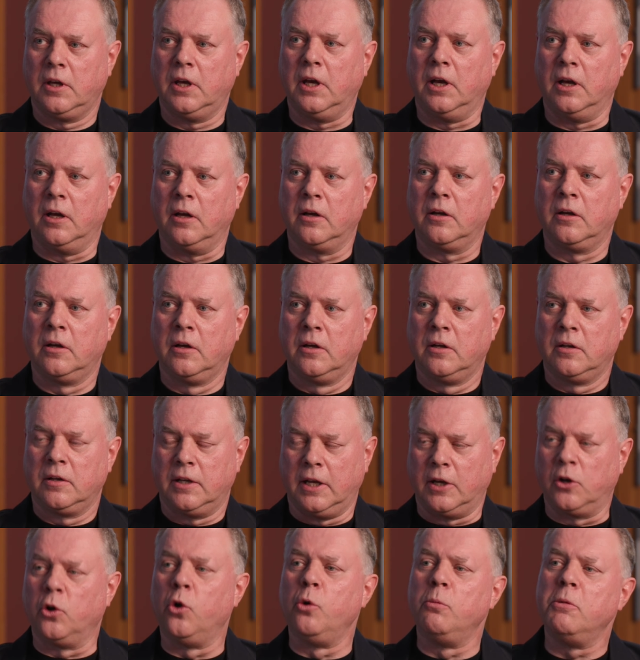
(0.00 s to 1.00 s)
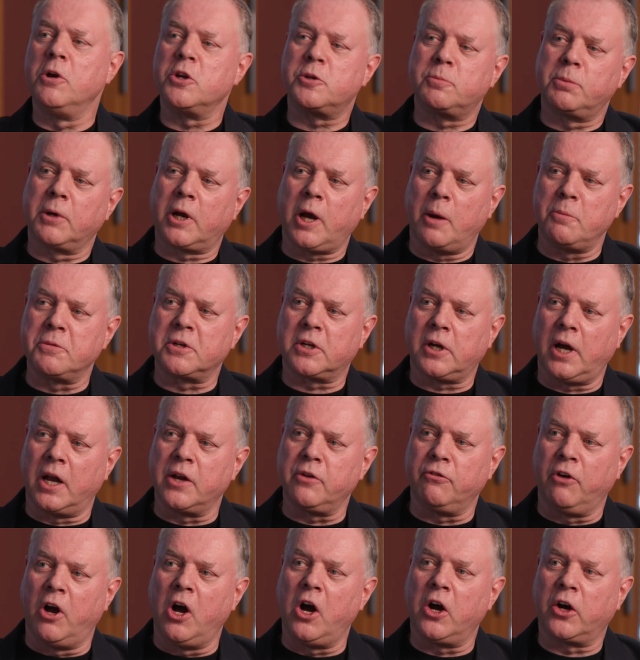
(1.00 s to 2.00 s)
Yeah. That almost becomes a kind
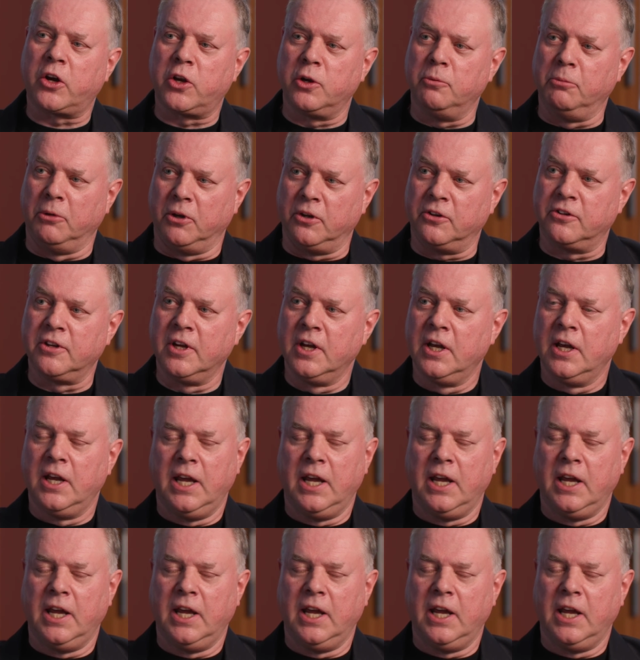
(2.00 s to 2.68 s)
of argument.